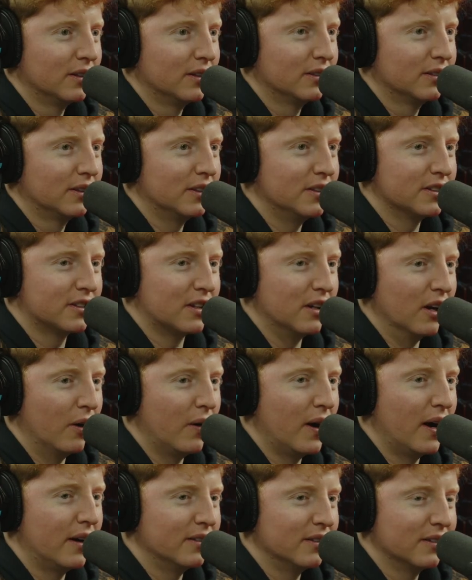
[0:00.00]
To just go
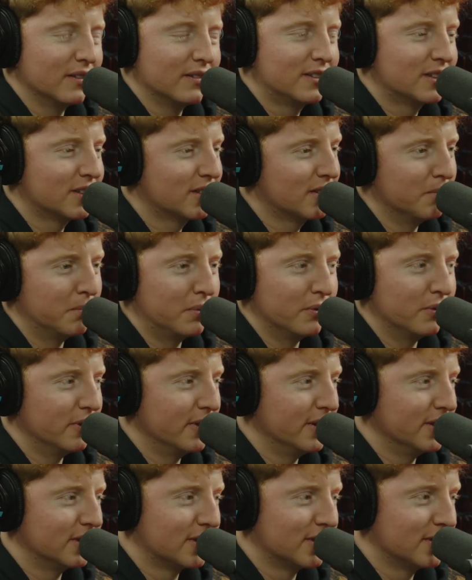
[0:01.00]
out and just the
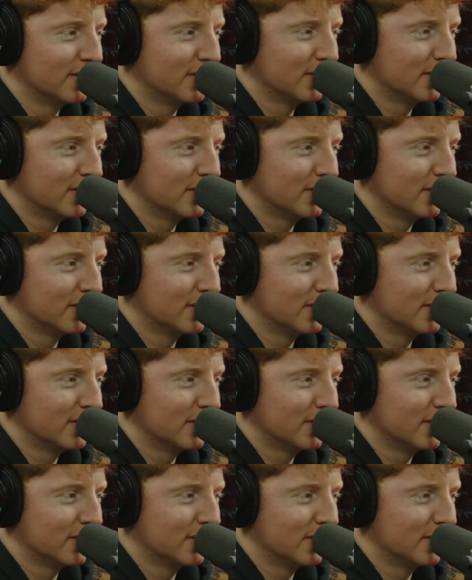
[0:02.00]
boys.